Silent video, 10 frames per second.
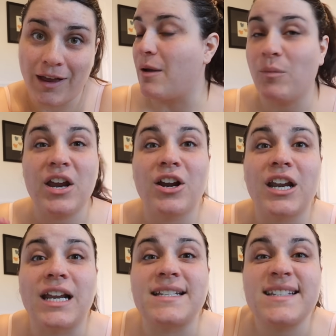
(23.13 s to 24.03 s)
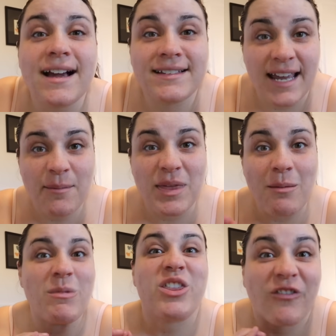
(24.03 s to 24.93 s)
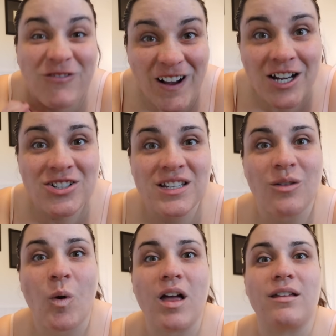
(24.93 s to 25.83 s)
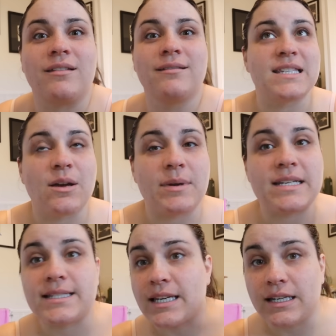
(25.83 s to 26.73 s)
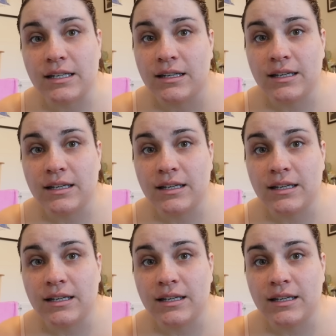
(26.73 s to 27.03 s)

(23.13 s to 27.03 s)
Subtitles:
and we are gonna duct tape that motherfucker to the wall so it doesn't